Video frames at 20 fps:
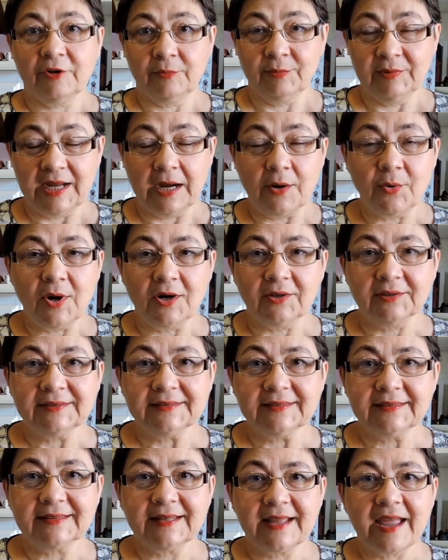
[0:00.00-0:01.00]
From now
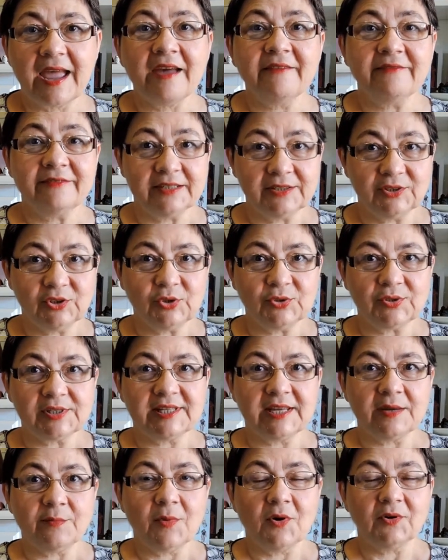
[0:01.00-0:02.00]
on, every
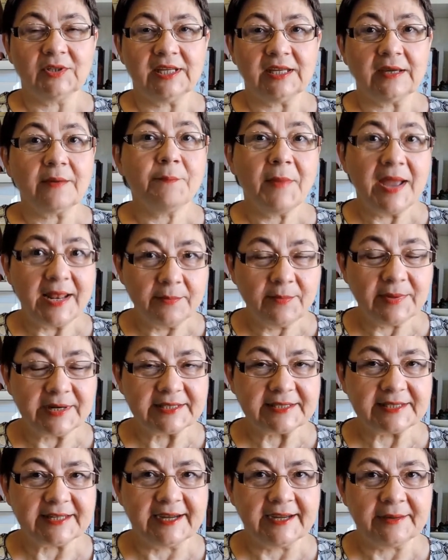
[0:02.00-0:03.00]
Tuesday morning
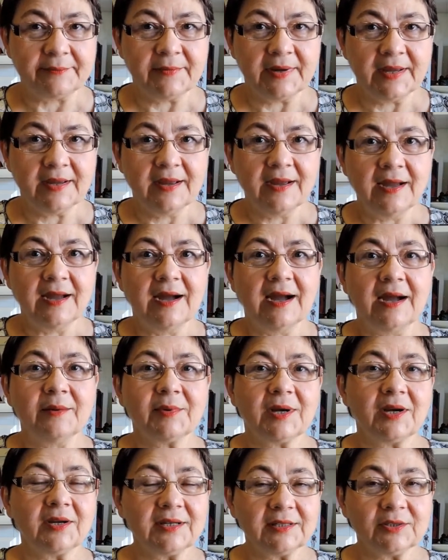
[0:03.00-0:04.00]
Melbourne time,
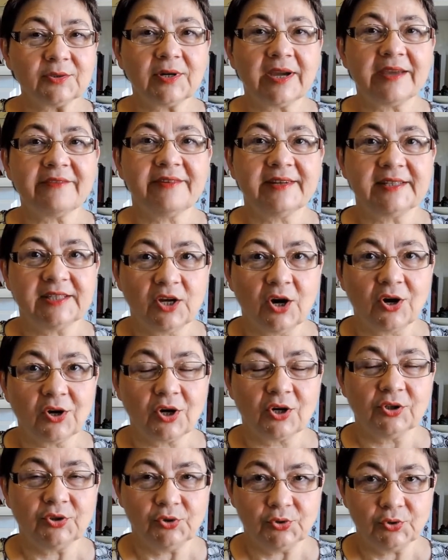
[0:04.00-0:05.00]
I'm going to have a
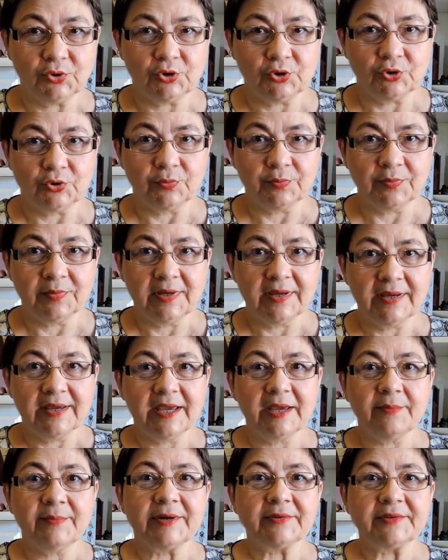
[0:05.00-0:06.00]
talk on YouTube
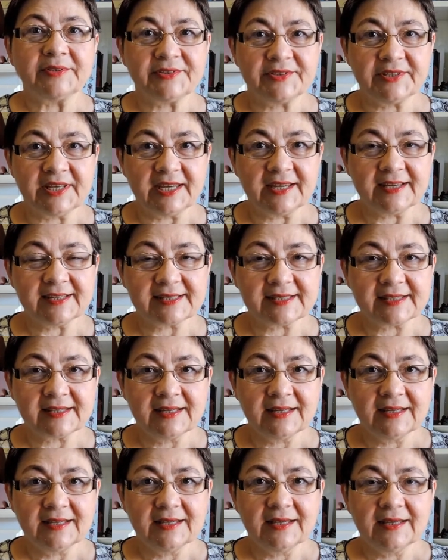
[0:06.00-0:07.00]
about
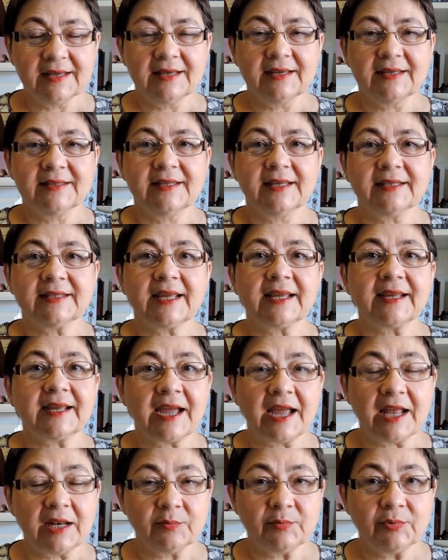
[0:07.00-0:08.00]
things that
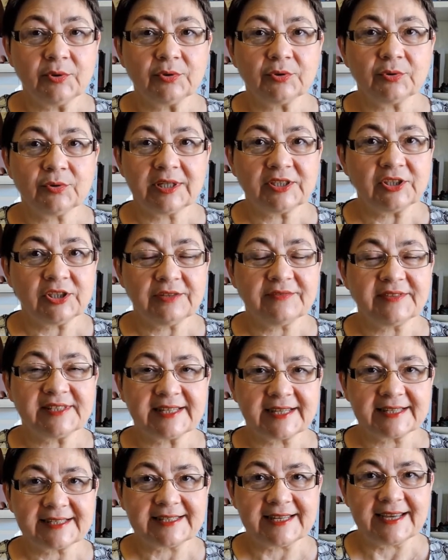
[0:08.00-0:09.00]
can help you to
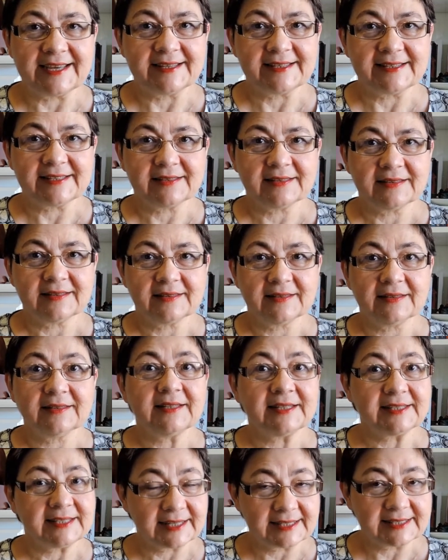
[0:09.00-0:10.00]
achieve success,
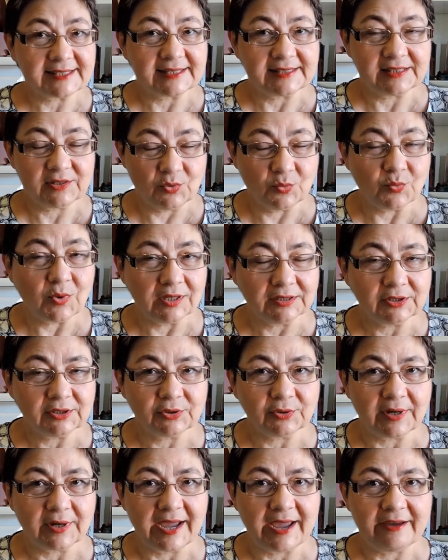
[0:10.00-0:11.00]
the success you
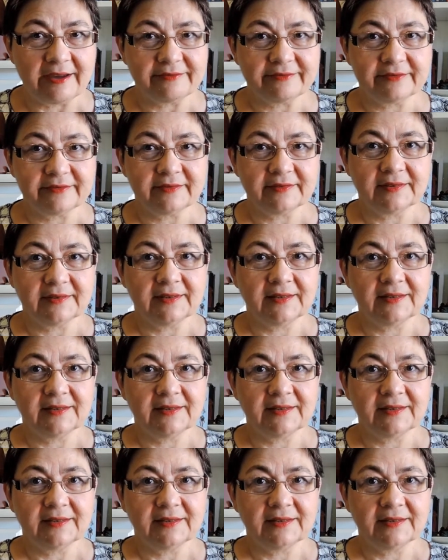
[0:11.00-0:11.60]
want to have.